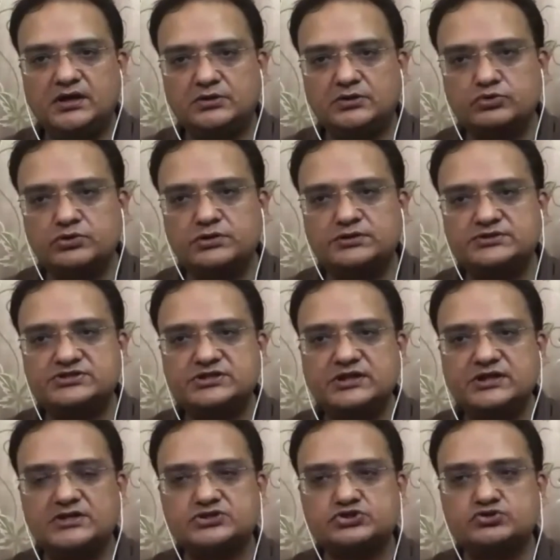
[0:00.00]
good
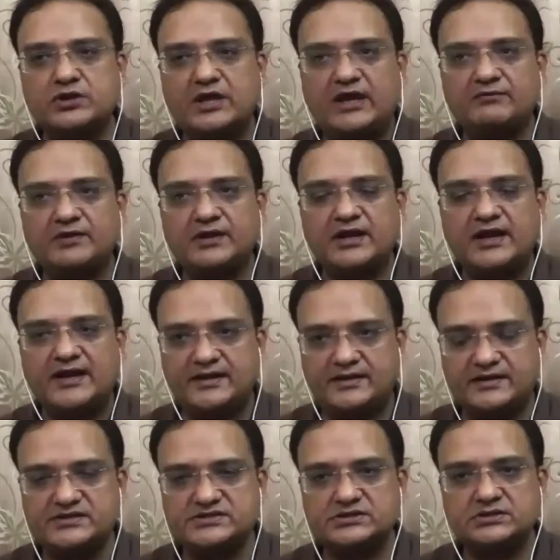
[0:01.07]
chair should have a
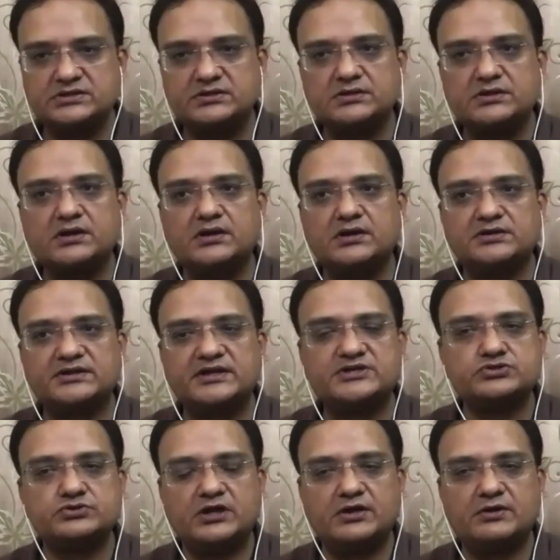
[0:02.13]
headrest, that
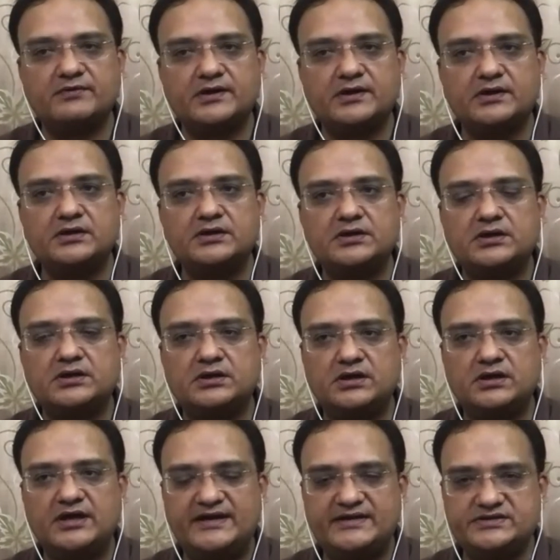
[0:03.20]
should have a
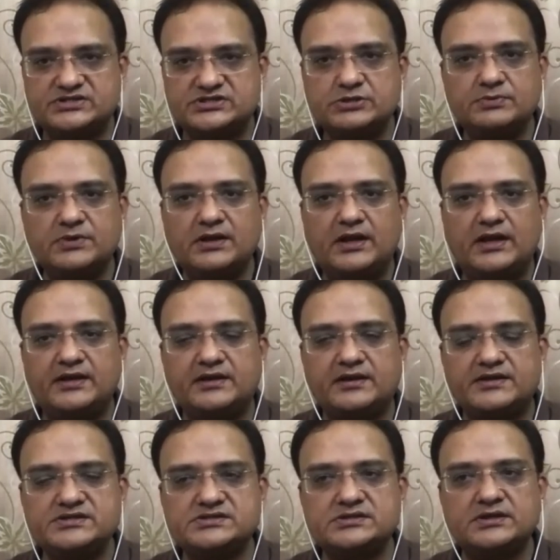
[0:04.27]
adjustable
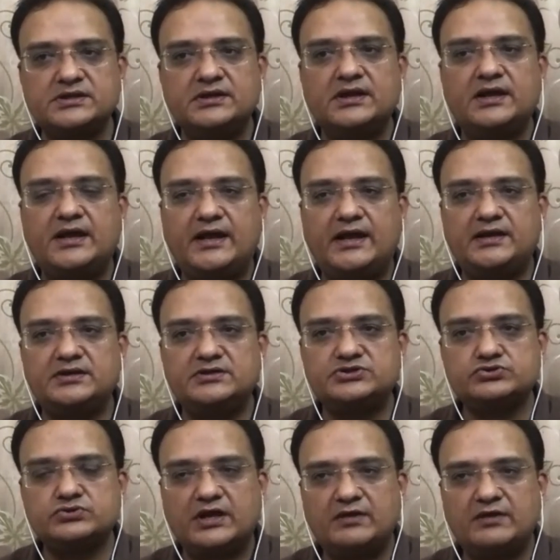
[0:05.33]
headrest, and
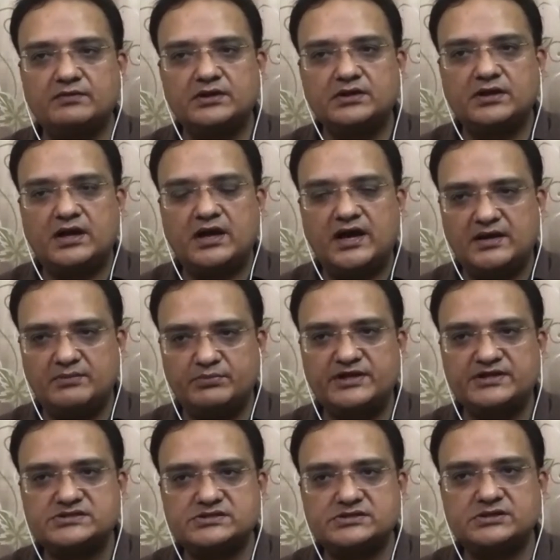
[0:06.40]
should have an
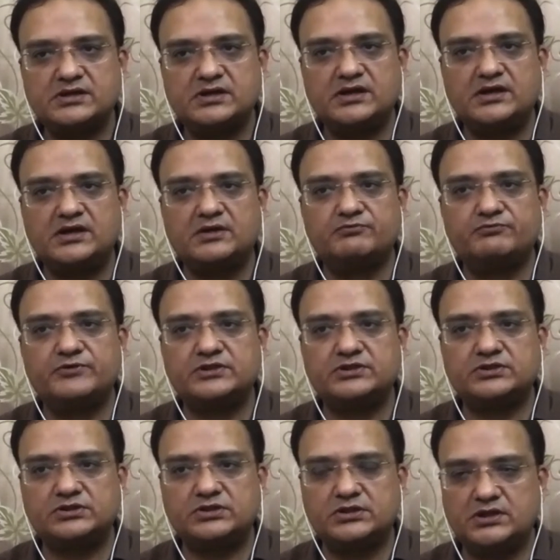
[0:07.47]
armrest with
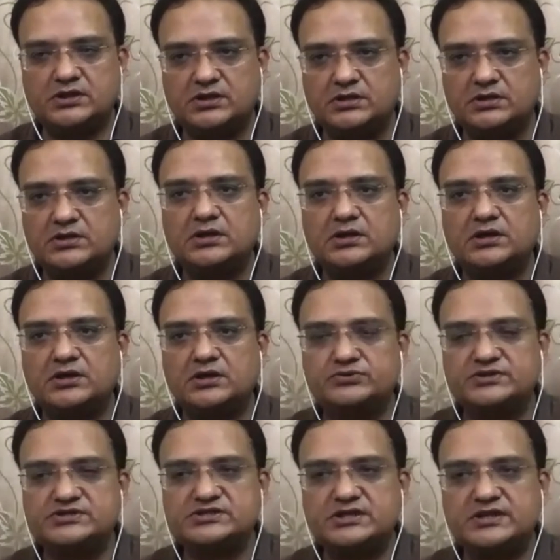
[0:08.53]
you
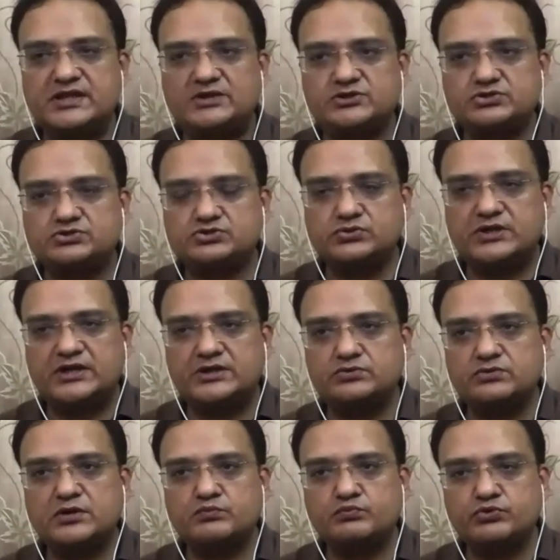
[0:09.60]
can say that, so that you
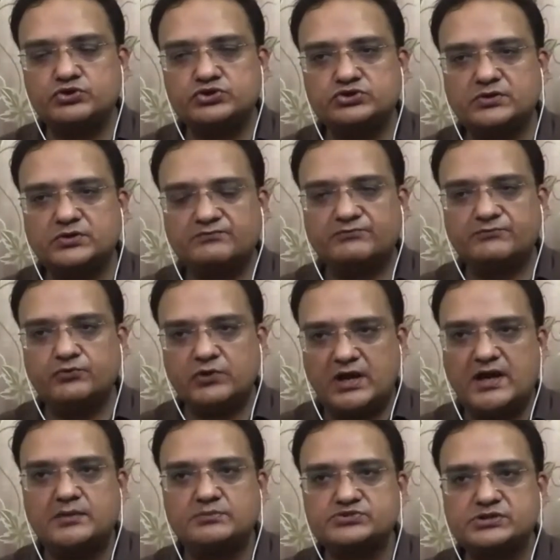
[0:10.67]
can put your
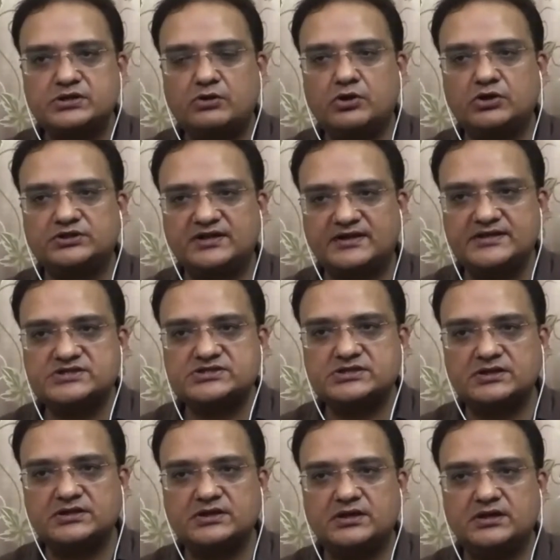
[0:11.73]
forearms or the wrist
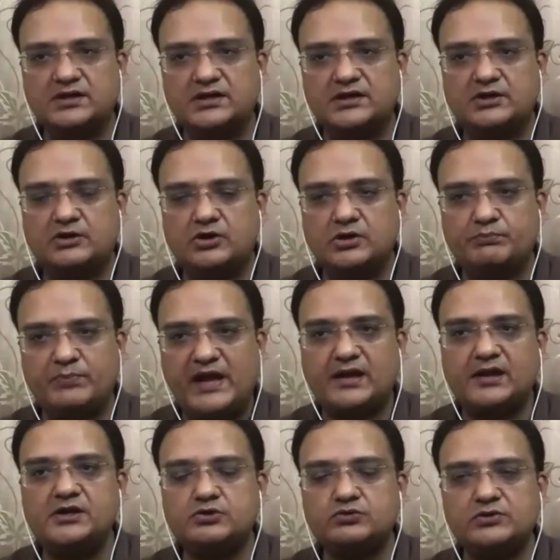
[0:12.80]
or
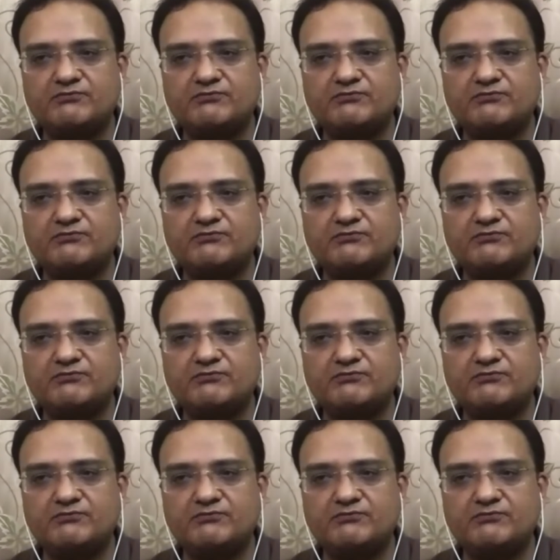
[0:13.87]
parallel to the